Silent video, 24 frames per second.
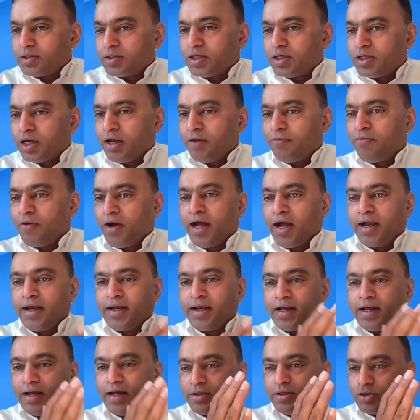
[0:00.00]

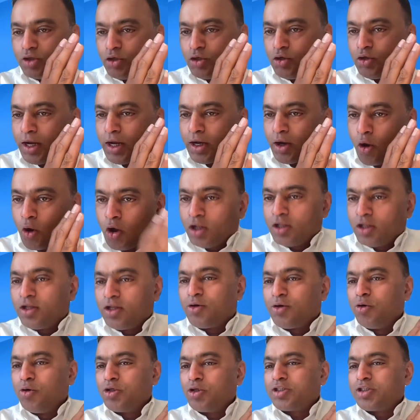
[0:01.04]
certified, so you get all the
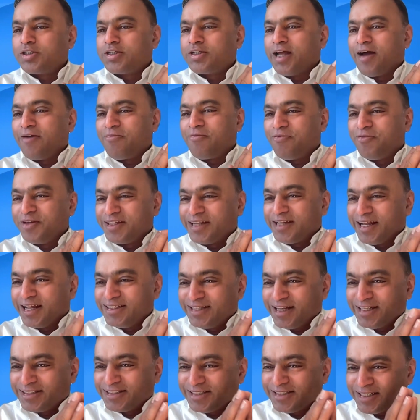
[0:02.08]
good stuff with
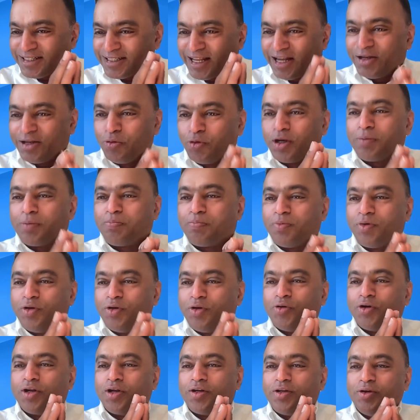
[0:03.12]
Tangentia that
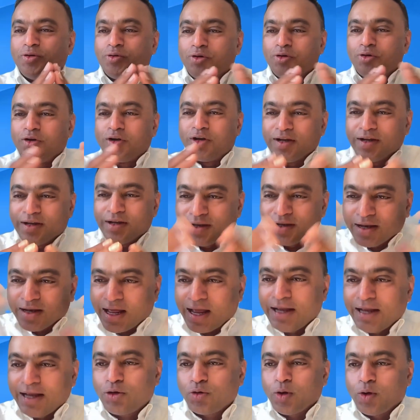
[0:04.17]
you would
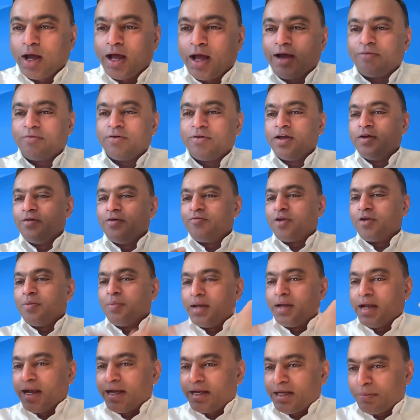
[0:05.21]
like to have from
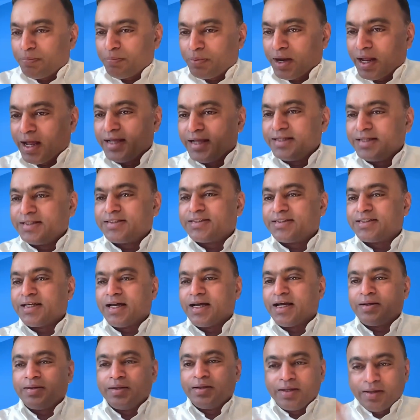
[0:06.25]
an enterprise
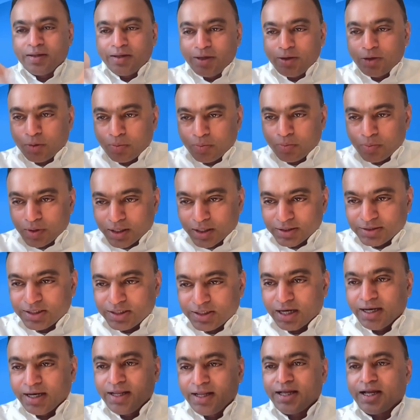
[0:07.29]

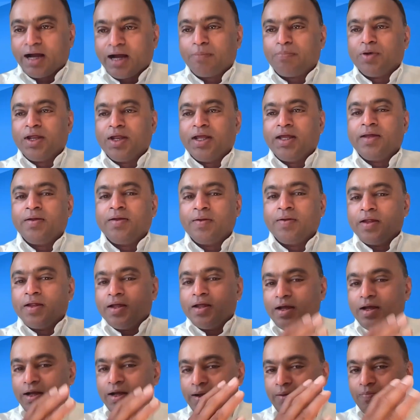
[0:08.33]
consulting company.
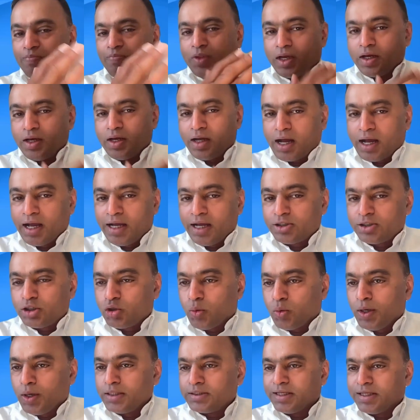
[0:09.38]
ISO
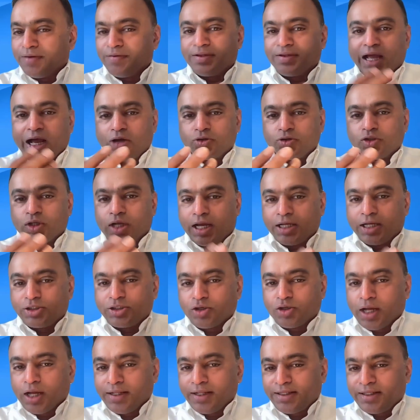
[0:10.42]
27000, ISO
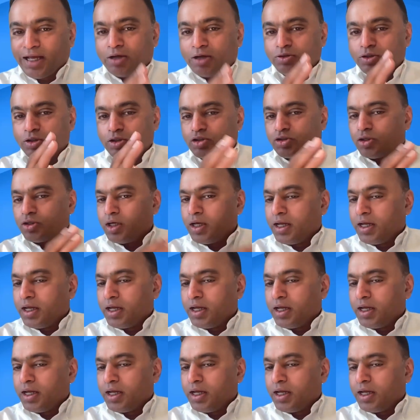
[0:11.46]
9000,